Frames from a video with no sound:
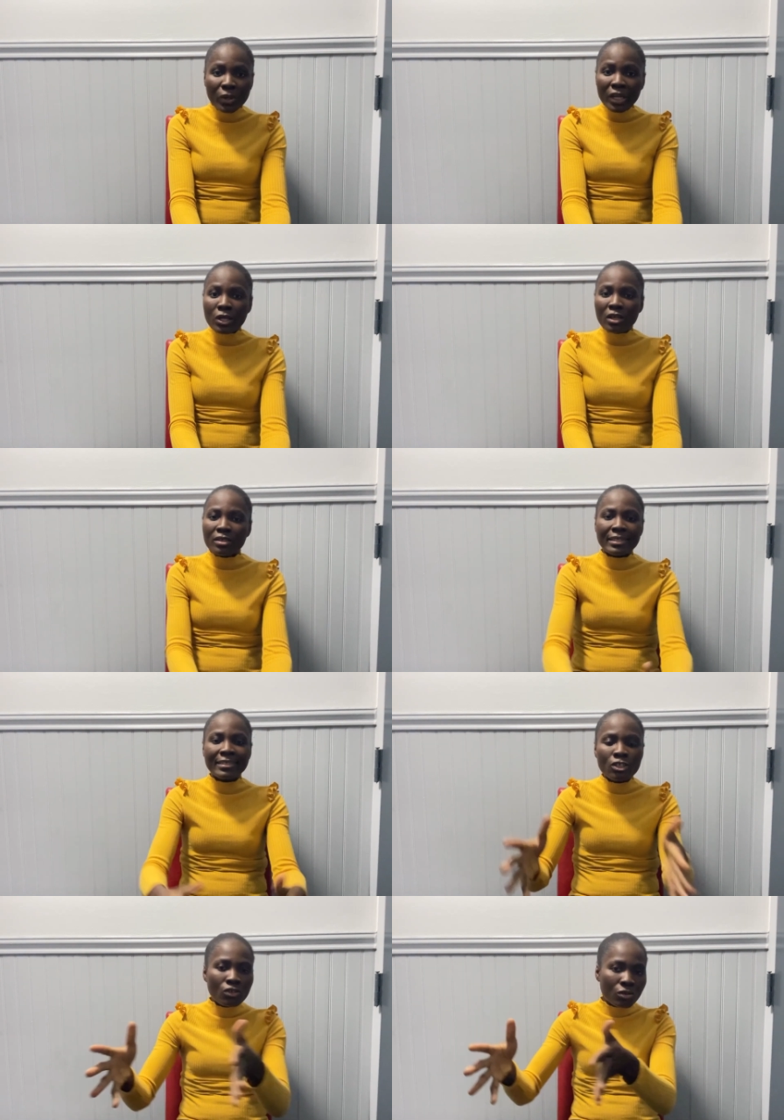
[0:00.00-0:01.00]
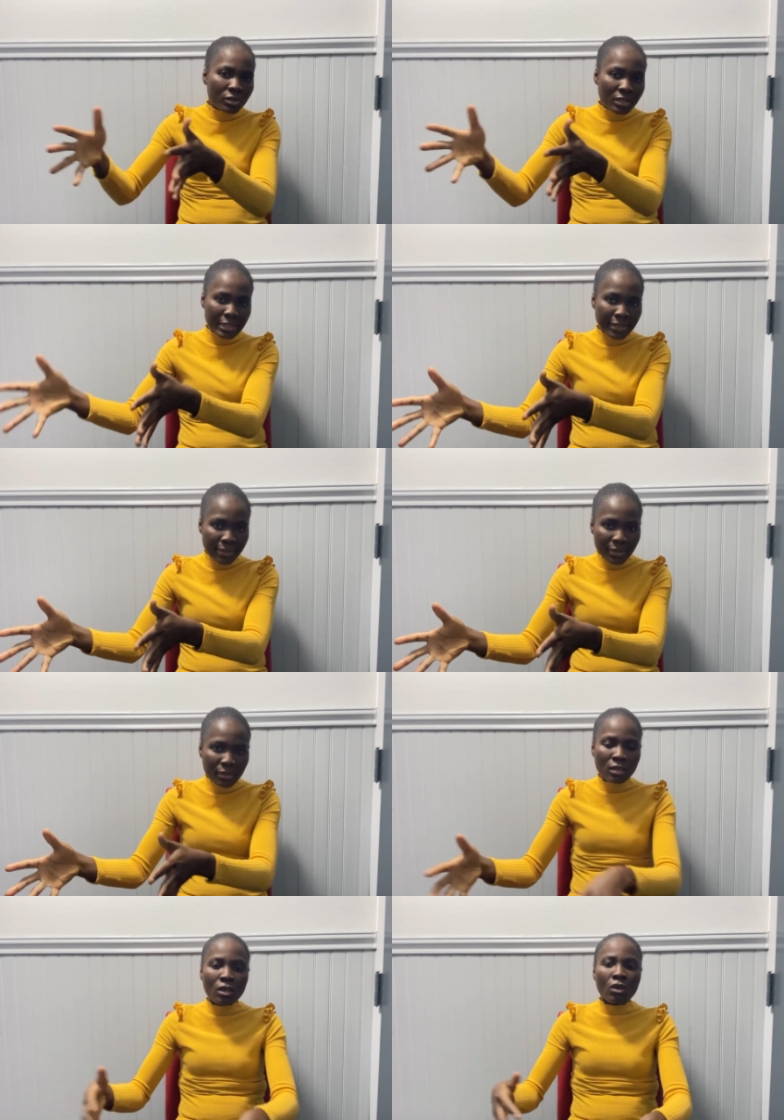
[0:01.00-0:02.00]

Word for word: We are not in New York City